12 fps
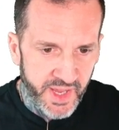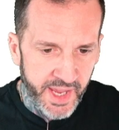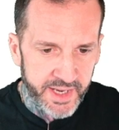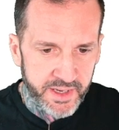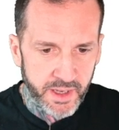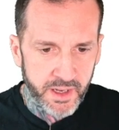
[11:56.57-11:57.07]

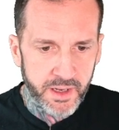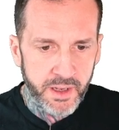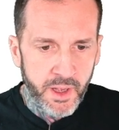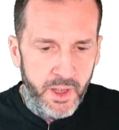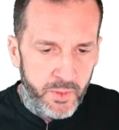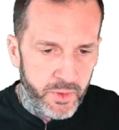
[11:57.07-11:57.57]
And uh,
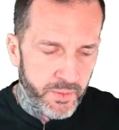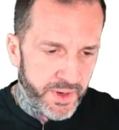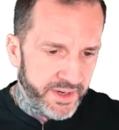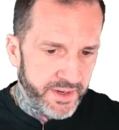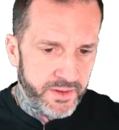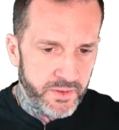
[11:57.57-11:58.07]
what we're
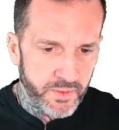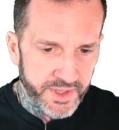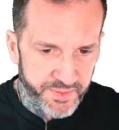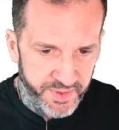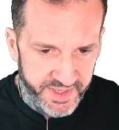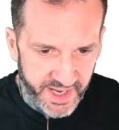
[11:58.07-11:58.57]
going to do
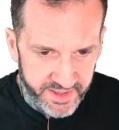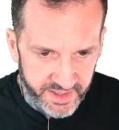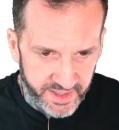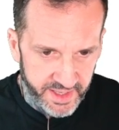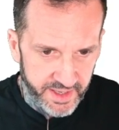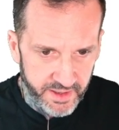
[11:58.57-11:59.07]
is pretend
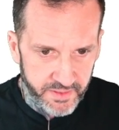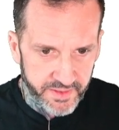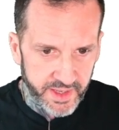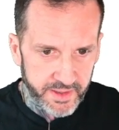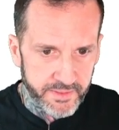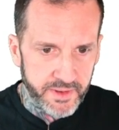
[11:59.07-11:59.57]
in here
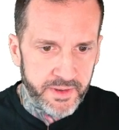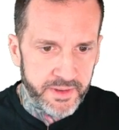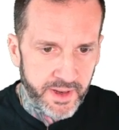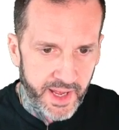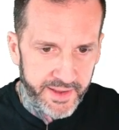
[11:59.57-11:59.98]
that